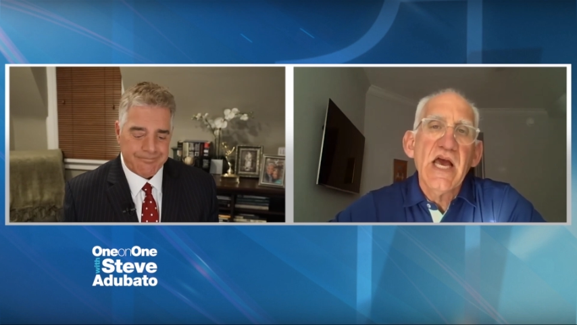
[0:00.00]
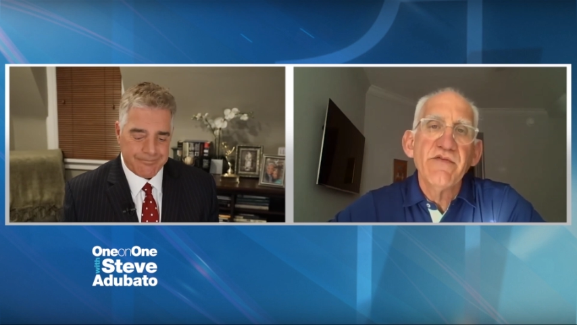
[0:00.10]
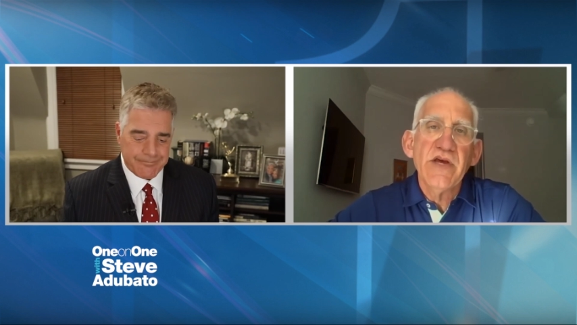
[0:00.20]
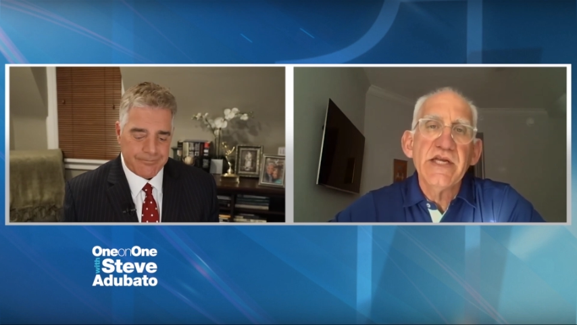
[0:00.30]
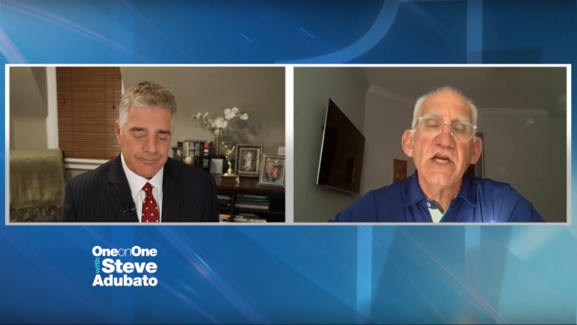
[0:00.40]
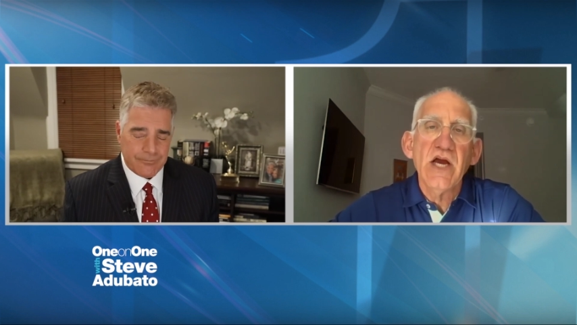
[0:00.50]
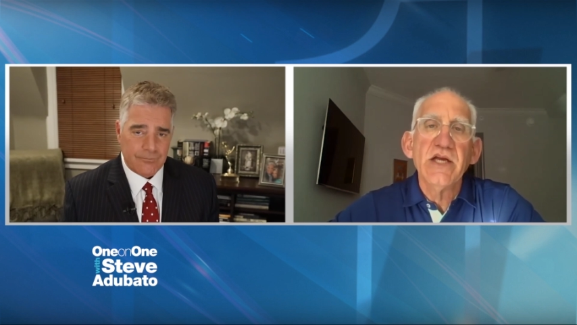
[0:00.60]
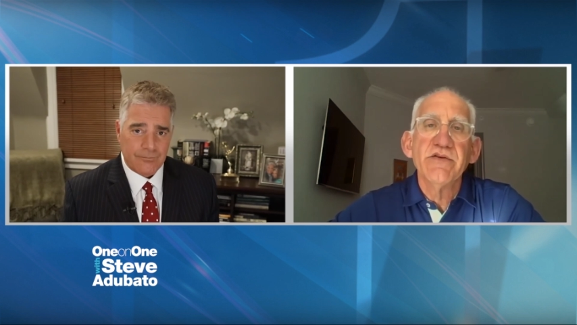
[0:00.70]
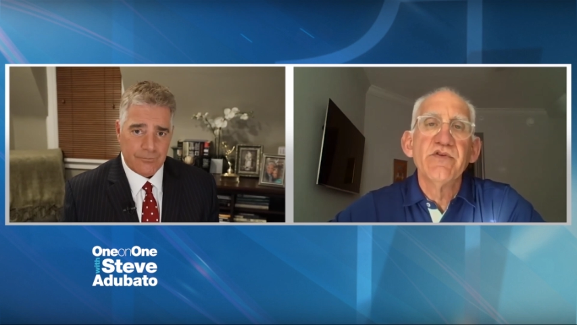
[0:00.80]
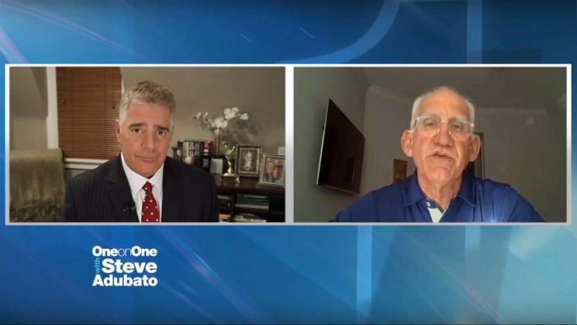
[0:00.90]
Speaker 1: have any
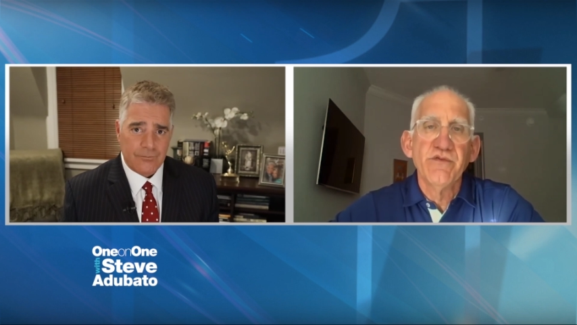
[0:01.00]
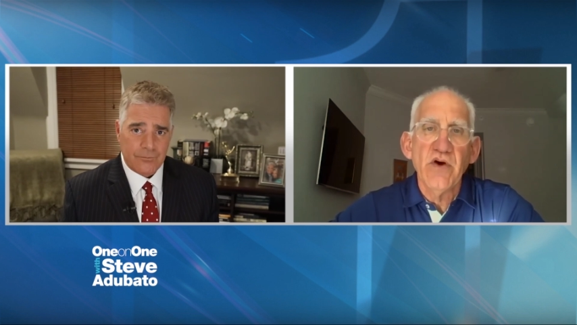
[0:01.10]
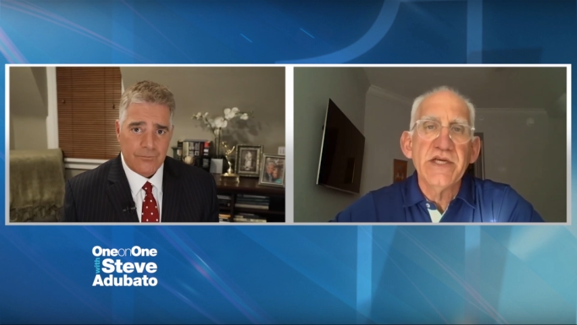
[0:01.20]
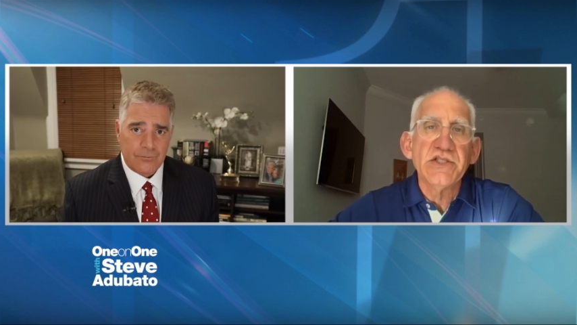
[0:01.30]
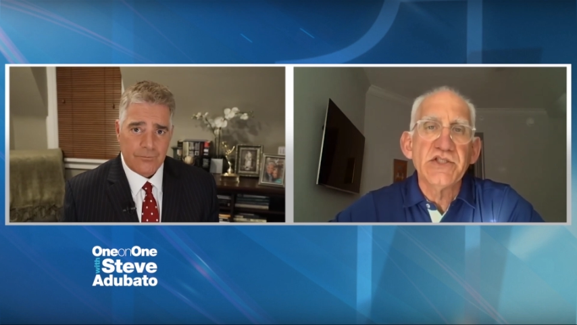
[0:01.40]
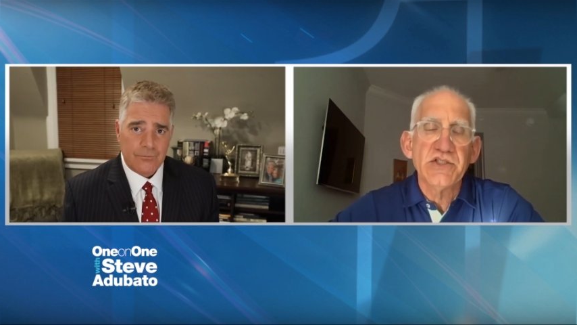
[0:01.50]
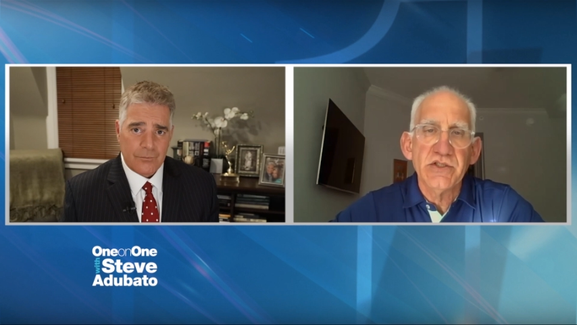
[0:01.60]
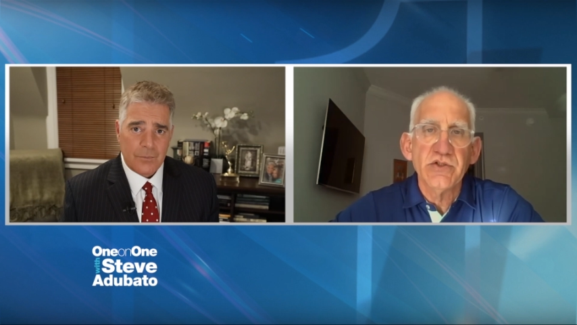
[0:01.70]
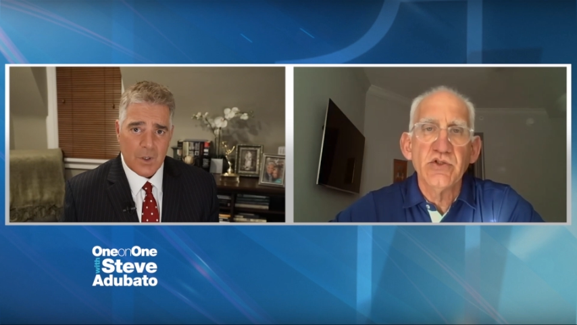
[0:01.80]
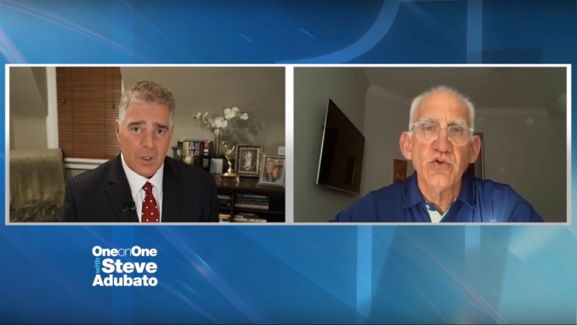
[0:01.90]
kind of
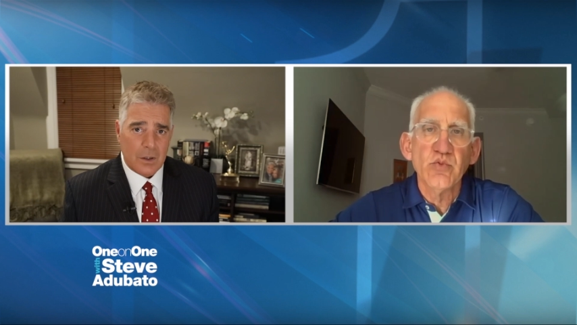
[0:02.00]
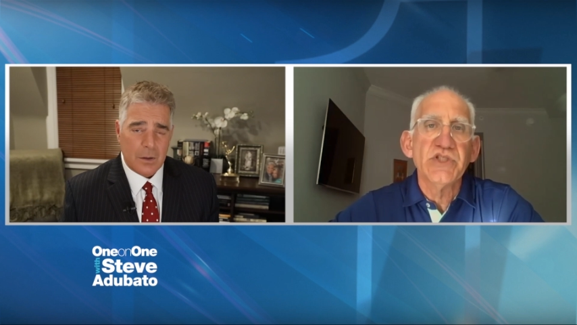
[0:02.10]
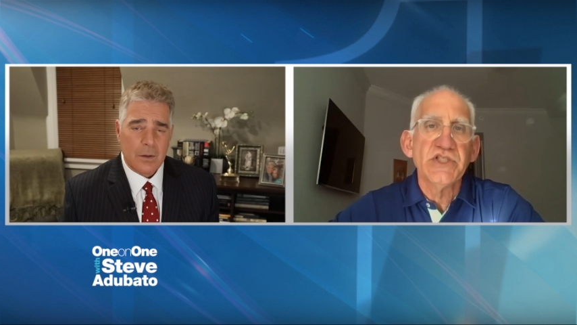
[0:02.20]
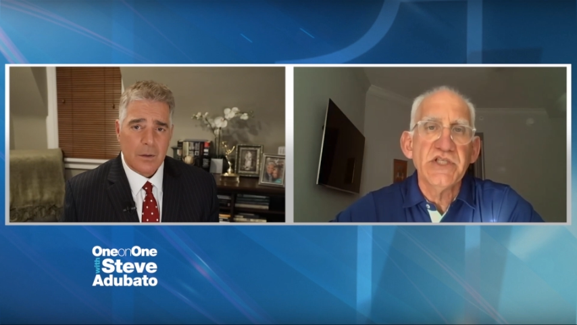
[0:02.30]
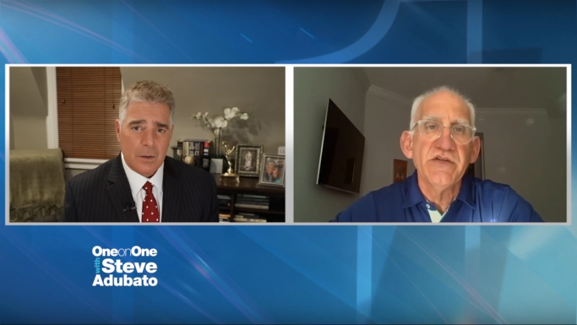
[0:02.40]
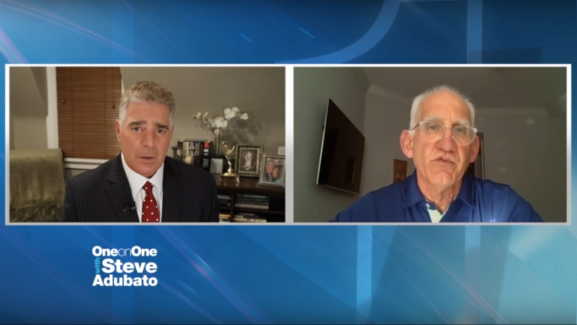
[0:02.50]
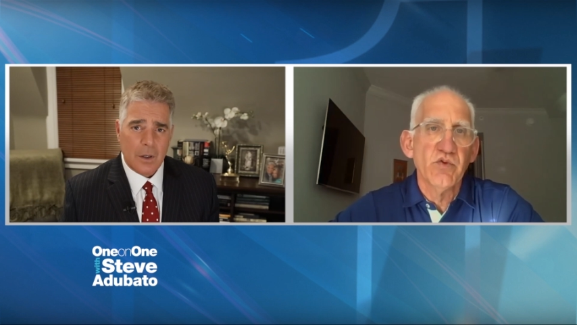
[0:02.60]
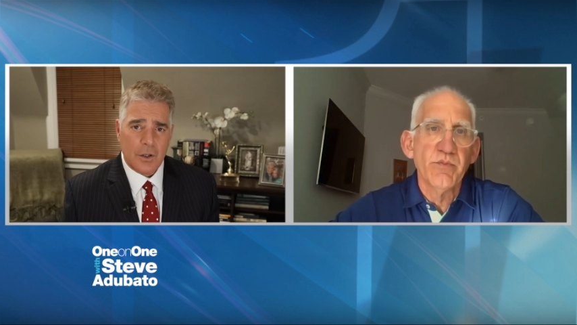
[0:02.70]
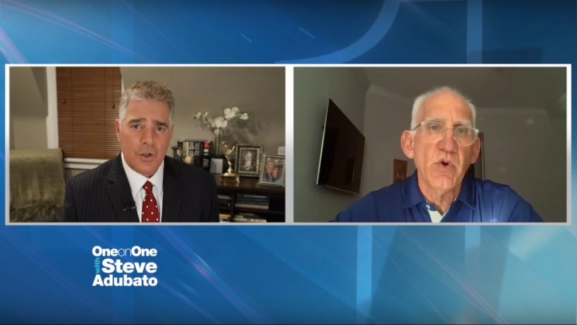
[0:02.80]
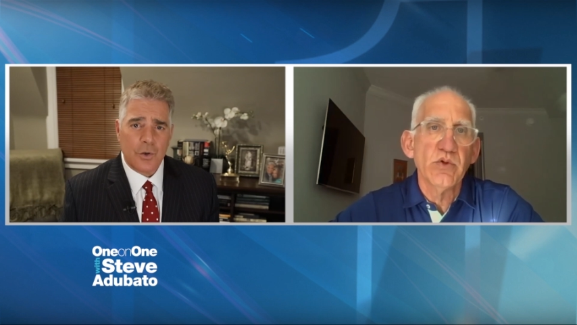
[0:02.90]
device to receive
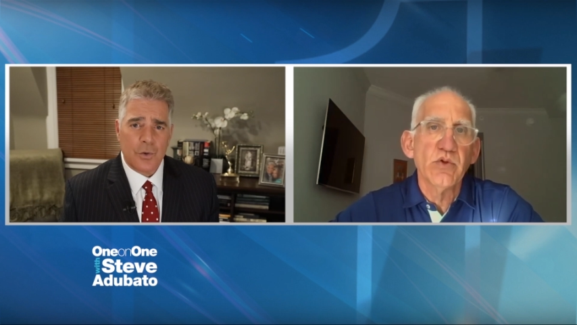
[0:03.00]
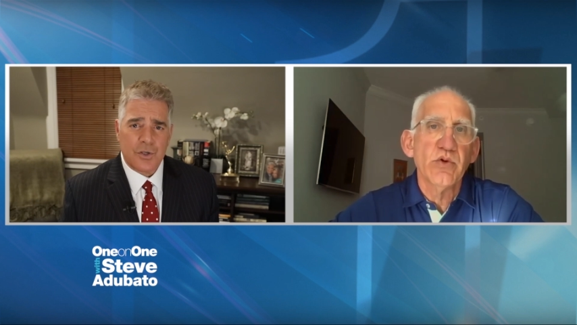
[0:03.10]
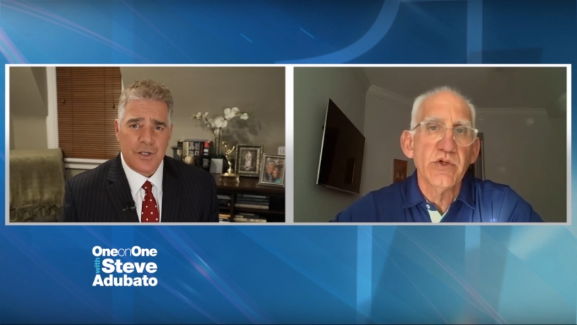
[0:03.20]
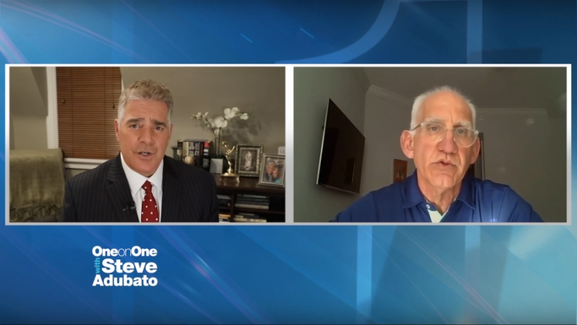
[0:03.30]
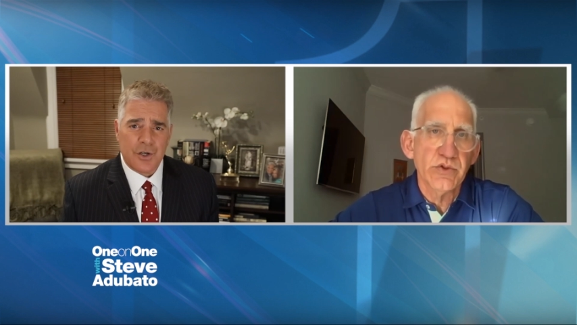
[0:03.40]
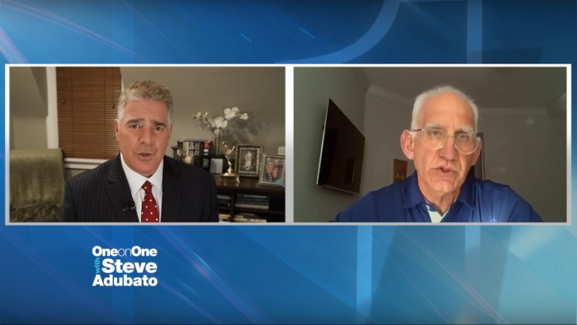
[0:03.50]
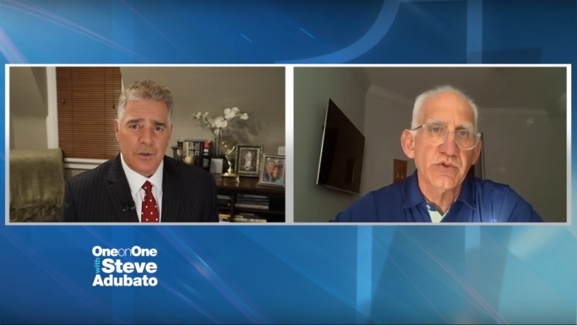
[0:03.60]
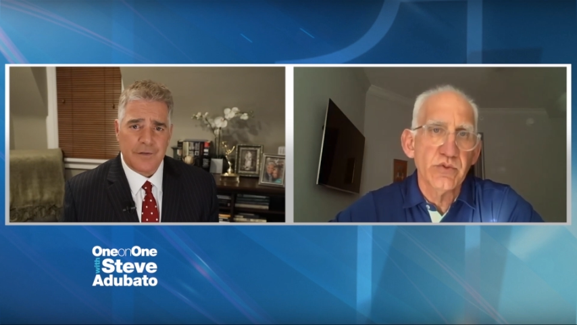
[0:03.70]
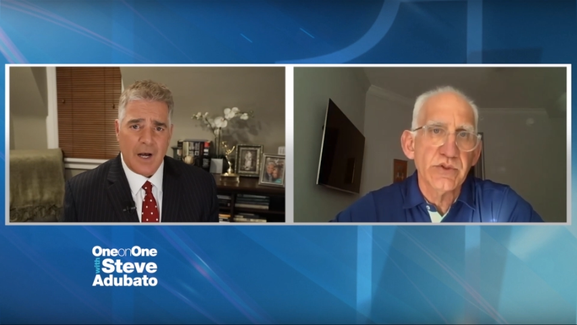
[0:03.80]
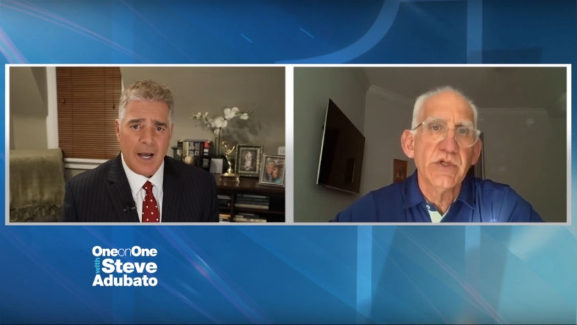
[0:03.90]
A huge digital
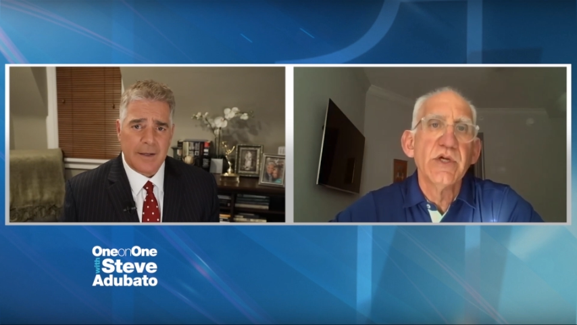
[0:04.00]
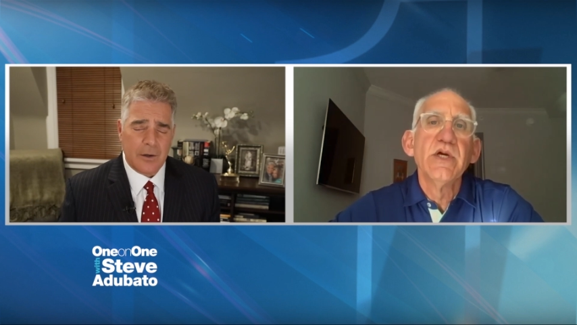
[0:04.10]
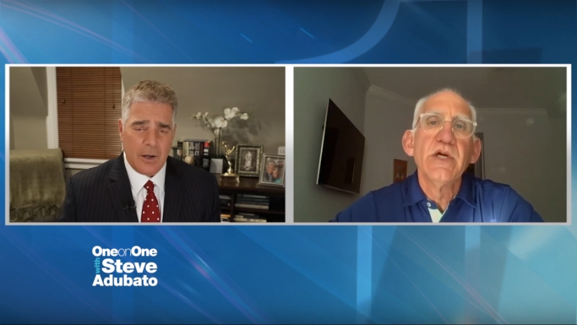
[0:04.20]
divide.